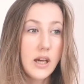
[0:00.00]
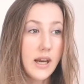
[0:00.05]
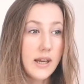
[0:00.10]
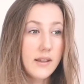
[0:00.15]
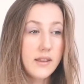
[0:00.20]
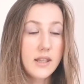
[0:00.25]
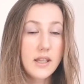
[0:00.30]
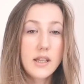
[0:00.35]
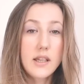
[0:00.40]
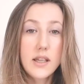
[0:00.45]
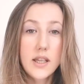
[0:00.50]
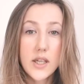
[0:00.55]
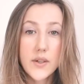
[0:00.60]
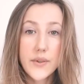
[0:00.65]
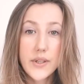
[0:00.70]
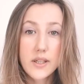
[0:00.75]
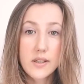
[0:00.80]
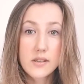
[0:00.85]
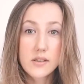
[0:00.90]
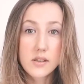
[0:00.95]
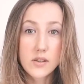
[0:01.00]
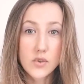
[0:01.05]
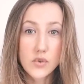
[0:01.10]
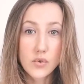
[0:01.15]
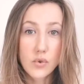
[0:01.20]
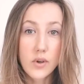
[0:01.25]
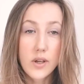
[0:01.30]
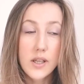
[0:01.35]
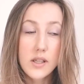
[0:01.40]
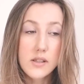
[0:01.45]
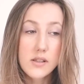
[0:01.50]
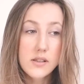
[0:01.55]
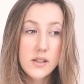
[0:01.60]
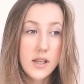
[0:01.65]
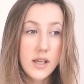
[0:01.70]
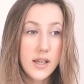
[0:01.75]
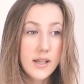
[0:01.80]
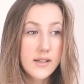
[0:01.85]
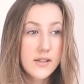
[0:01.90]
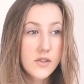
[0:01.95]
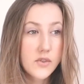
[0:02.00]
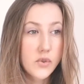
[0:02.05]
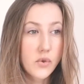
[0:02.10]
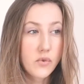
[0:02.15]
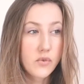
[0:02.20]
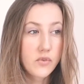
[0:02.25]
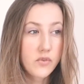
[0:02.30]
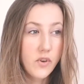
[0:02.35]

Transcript: I think caring is a choice, and so